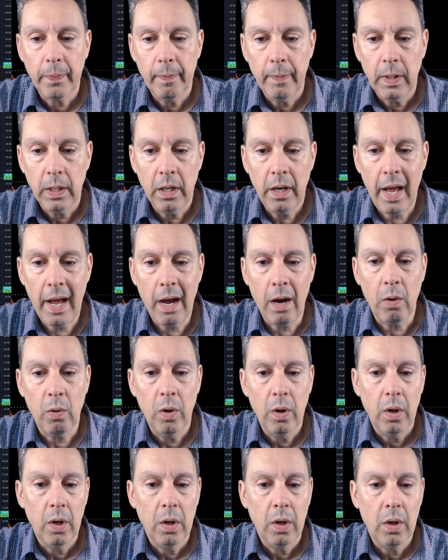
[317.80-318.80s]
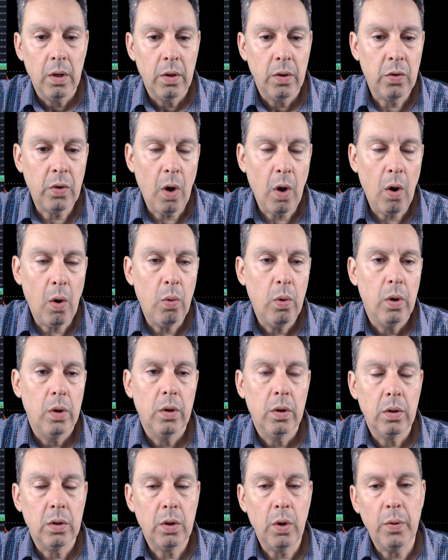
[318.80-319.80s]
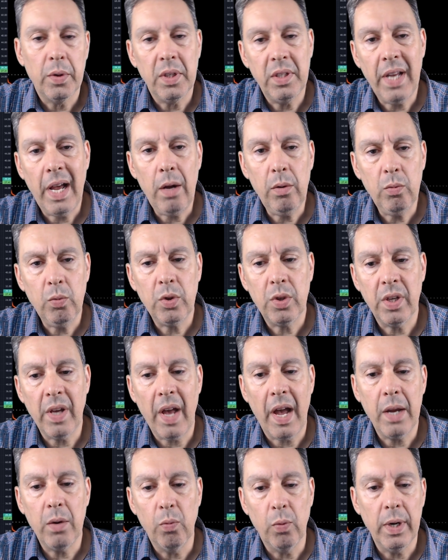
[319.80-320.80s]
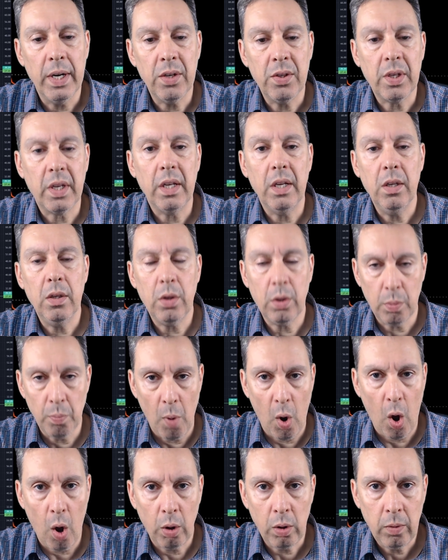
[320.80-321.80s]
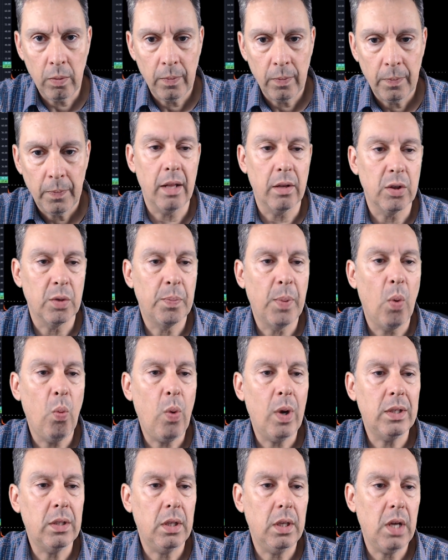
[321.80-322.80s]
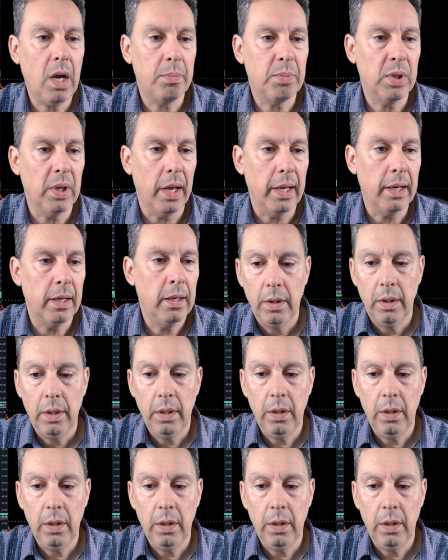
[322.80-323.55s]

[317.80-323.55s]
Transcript: Now, so the downside risk is small, but what's the upside?